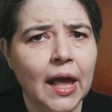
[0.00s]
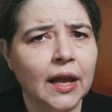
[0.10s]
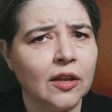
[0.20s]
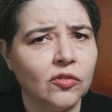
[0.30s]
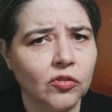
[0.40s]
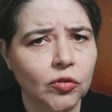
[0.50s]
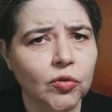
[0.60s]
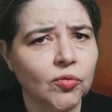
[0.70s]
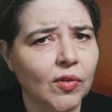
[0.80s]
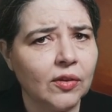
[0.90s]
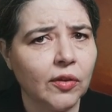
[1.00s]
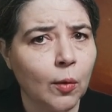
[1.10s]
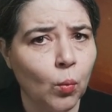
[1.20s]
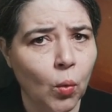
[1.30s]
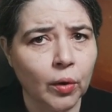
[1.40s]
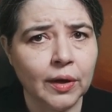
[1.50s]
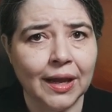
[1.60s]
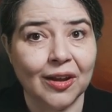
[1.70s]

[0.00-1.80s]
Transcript: can serve as a warning